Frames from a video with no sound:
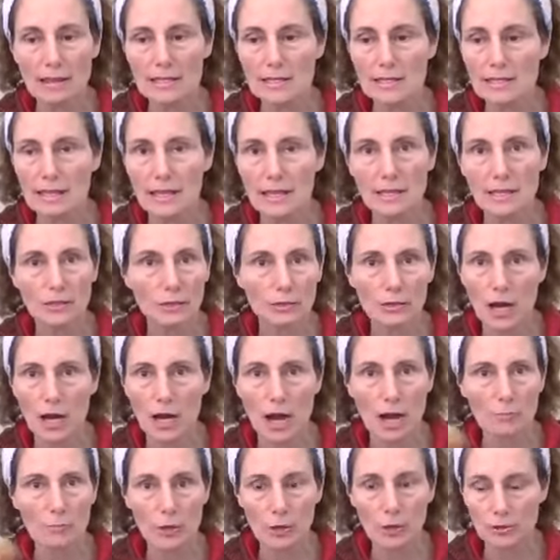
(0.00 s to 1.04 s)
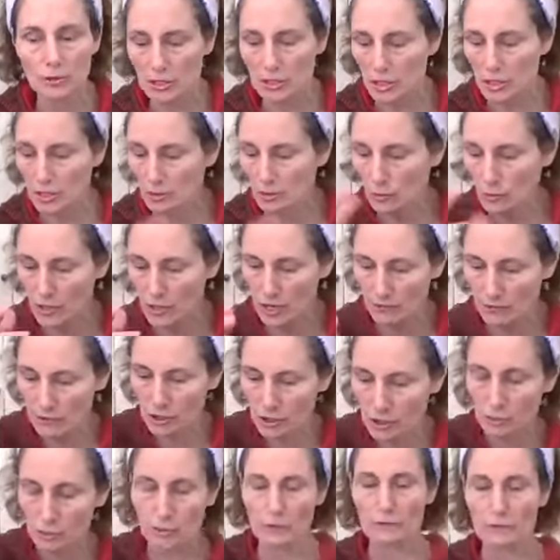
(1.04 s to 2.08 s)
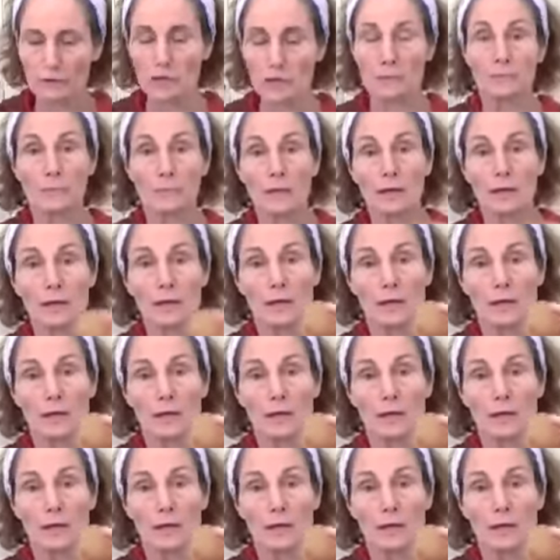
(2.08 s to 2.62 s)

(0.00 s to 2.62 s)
the skin or compost it, whatever you prefer.